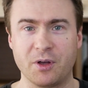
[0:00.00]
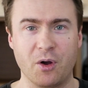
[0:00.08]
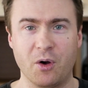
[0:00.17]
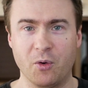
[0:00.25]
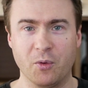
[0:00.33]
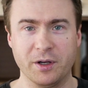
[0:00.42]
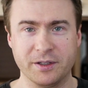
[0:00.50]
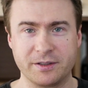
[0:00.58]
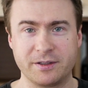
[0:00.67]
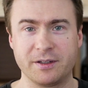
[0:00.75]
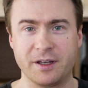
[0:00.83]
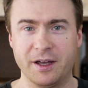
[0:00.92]

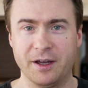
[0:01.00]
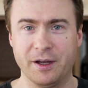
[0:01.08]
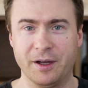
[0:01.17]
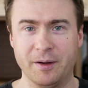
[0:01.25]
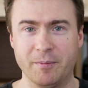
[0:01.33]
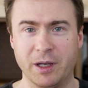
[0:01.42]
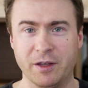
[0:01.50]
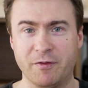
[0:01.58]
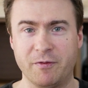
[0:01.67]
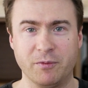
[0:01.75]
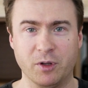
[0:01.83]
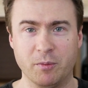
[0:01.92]
always my
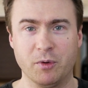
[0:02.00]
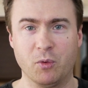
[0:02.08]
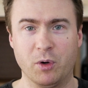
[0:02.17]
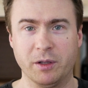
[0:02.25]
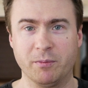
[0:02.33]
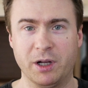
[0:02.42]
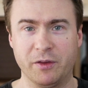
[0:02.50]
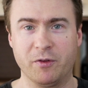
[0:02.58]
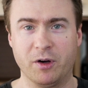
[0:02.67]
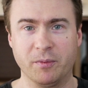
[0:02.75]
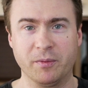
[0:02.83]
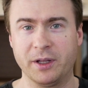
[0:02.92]
number 1
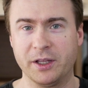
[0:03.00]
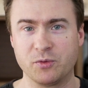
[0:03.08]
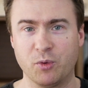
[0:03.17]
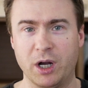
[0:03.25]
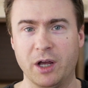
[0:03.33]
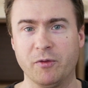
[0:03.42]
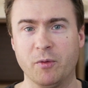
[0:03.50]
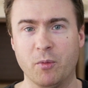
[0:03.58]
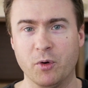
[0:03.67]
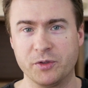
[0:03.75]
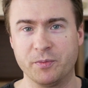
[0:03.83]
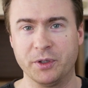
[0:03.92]
platform. That's where I have the
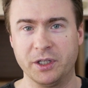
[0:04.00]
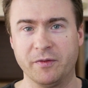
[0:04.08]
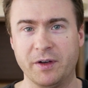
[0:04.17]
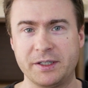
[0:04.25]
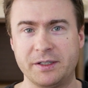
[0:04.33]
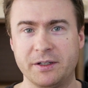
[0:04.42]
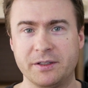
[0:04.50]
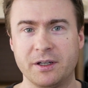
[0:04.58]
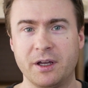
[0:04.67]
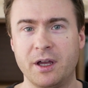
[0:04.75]
most money invested.